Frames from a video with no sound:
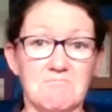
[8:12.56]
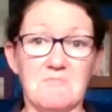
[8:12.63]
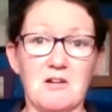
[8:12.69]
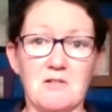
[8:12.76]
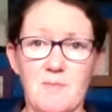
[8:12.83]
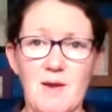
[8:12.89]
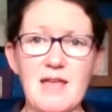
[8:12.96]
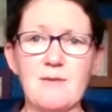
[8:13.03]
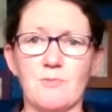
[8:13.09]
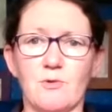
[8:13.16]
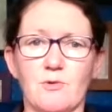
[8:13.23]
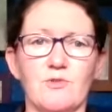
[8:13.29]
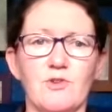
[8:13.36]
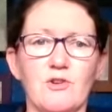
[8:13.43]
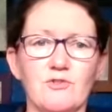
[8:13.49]
young
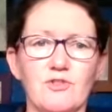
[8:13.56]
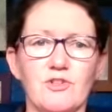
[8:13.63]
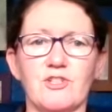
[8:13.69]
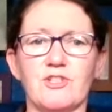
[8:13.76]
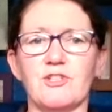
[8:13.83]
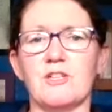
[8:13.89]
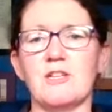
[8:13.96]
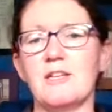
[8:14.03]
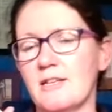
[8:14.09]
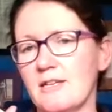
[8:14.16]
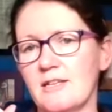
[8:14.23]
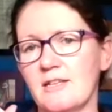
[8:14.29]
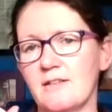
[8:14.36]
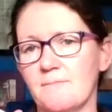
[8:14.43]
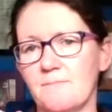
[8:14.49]
people, not just
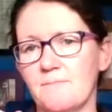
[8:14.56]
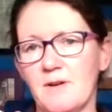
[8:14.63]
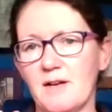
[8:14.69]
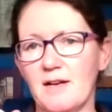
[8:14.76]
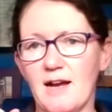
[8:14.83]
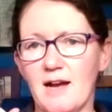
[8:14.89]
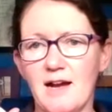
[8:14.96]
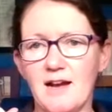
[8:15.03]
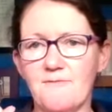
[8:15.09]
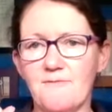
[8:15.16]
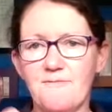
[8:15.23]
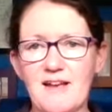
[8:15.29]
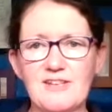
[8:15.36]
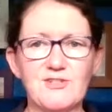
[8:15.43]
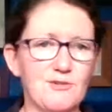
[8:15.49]
a
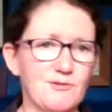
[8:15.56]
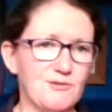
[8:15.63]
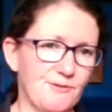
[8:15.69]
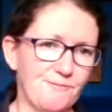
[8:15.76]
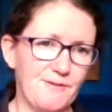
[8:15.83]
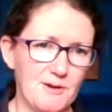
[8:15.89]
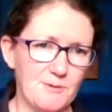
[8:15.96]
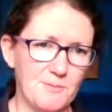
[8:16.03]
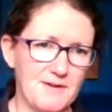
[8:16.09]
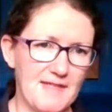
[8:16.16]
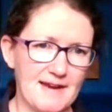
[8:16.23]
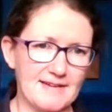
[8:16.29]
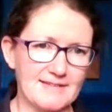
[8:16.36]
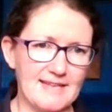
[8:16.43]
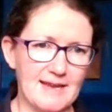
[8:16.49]
vessel to fill with
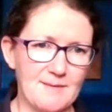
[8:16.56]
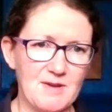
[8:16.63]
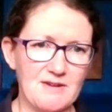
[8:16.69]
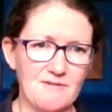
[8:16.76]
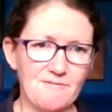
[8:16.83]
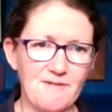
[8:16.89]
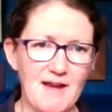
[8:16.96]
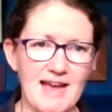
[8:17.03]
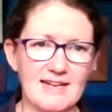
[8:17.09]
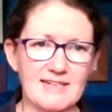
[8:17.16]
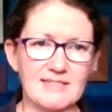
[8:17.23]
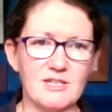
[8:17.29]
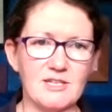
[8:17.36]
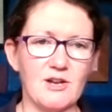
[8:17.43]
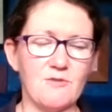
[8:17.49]
academic
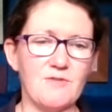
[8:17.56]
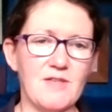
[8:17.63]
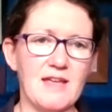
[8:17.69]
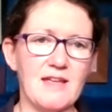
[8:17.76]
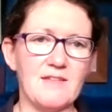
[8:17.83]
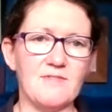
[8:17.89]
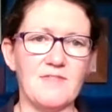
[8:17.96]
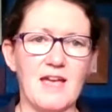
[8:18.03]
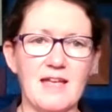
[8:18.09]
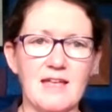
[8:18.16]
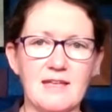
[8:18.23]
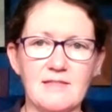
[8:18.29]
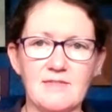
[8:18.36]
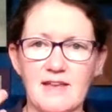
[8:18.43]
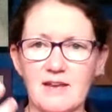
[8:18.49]
facts. You know, they
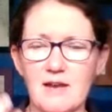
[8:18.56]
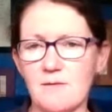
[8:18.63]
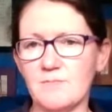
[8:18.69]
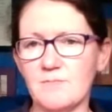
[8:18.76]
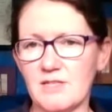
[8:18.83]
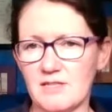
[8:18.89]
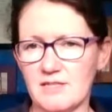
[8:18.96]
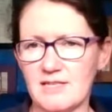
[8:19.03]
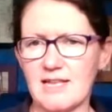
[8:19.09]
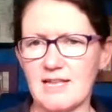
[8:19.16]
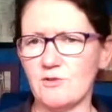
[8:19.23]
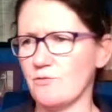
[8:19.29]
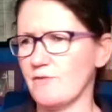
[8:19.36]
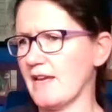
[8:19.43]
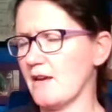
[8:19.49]
come to the
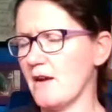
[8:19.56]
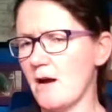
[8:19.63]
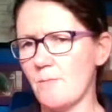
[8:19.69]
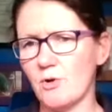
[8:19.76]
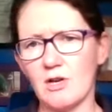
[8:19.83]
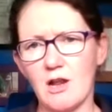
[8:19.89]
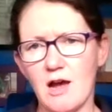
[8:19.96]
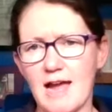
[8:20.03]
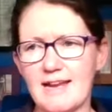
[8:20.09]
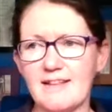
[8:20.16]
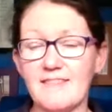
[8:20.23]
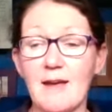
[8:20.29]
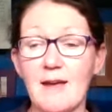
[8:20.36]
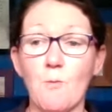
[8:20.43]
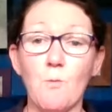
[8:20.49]
centre or they come online
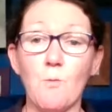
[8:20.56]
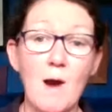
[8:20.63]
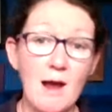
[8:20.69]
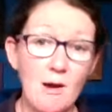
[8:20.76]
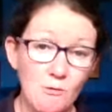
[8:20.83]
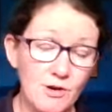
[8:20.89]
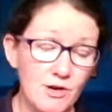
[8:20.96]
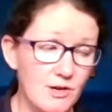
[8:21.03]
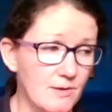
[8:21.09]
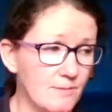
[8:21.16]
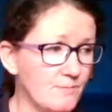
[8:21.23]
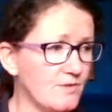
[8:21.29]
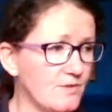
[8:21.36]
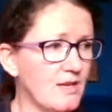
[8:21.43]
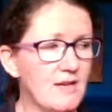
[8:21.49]
and they're
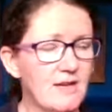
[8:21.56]
welcomed.